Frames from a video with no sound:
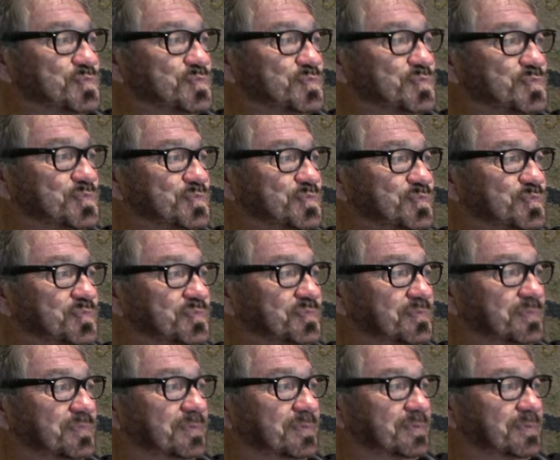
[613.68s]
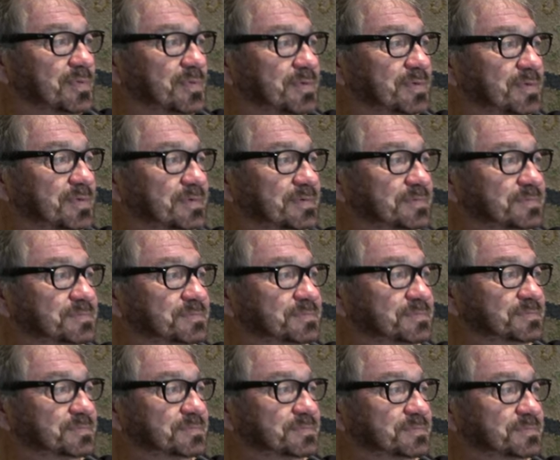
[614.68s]

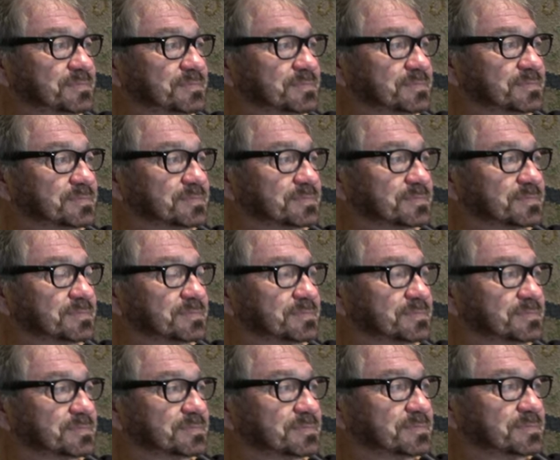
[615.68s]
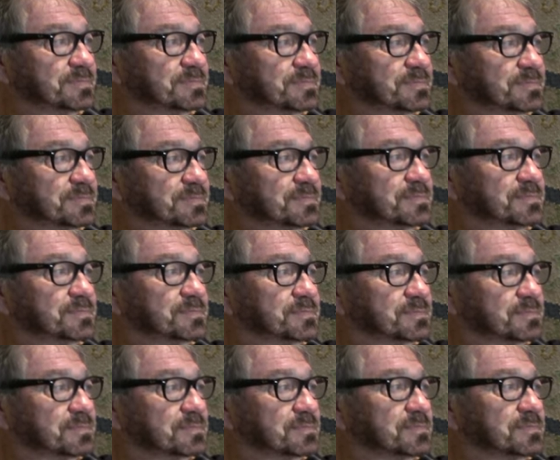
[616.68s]

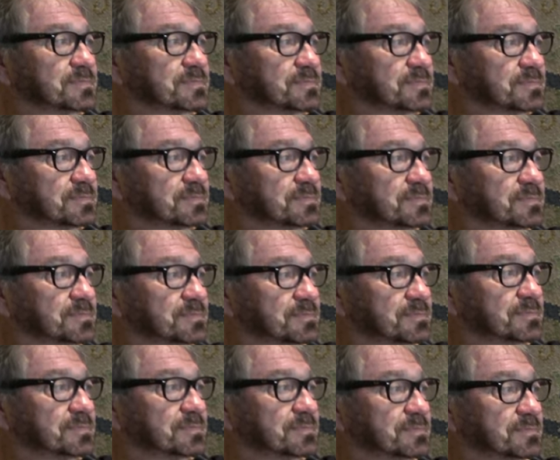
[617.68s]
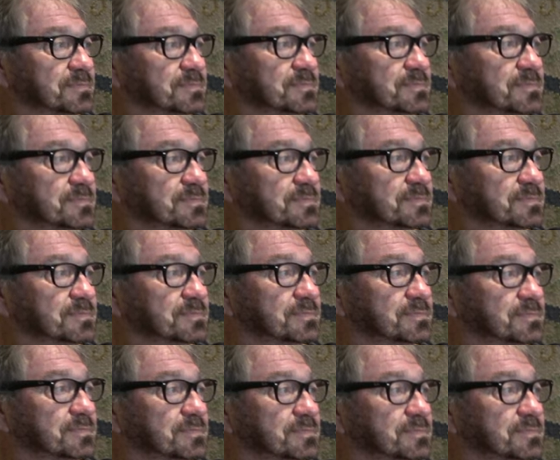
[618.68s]

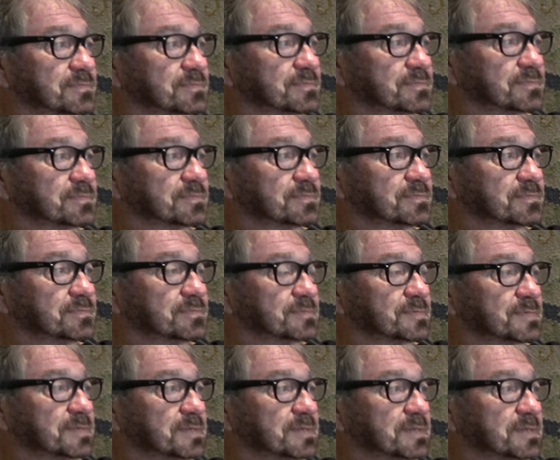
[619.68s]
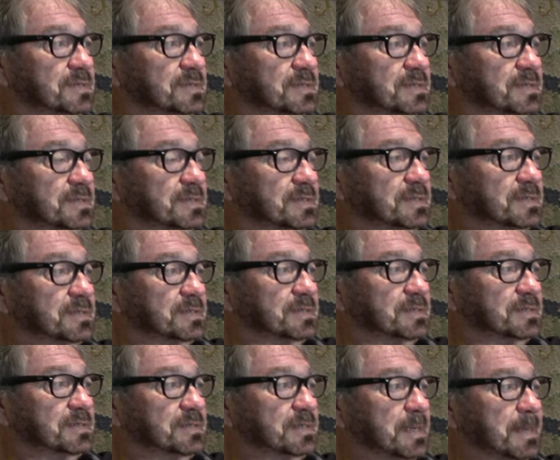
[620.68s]
(silent)